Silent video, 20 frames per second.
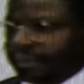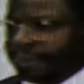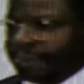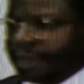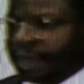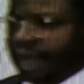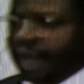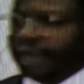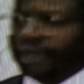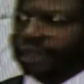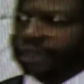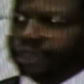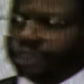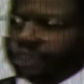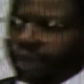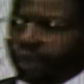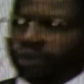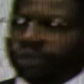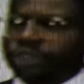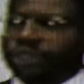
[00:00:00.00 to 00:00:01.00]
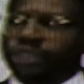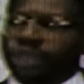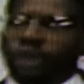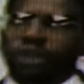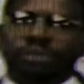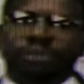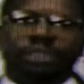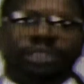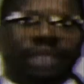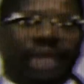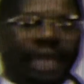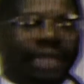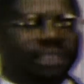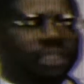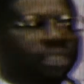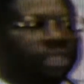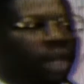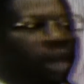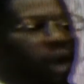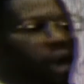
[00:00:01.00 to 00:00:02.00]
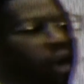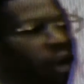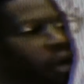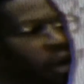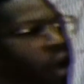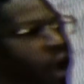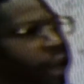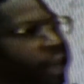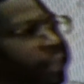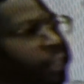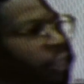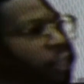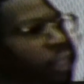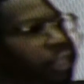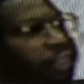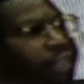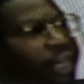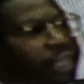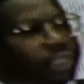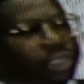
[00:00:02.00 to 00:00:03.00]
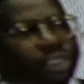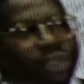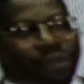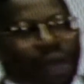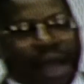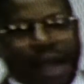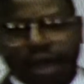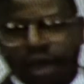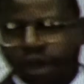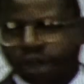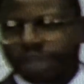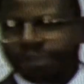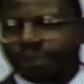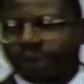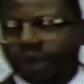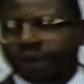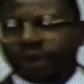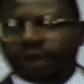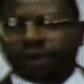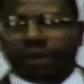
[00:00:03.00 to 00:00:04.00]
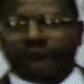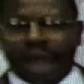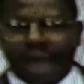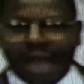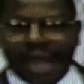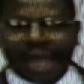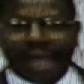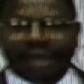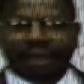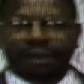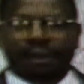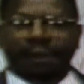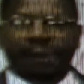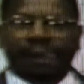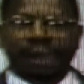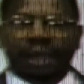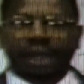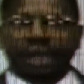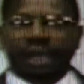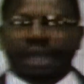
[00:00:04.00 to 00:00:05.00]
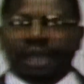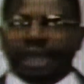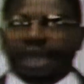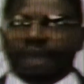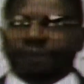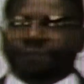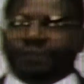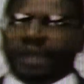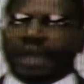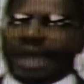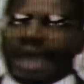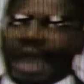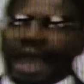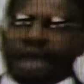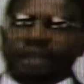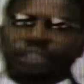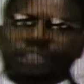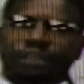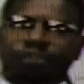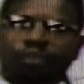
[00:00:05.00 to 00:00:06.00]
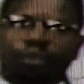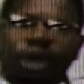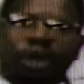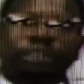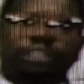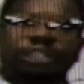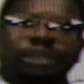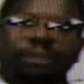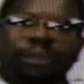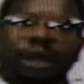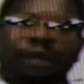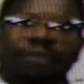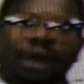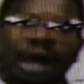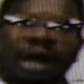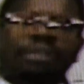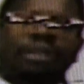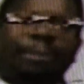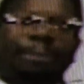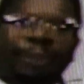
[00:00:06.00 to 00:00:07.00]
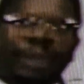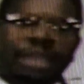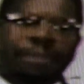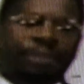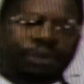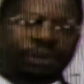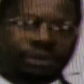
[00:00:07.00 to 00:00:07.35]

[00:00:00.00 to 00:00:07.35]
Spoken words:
Under certain circumstances, according to the teachings of our holy book of Quran, if the house of worship of other people,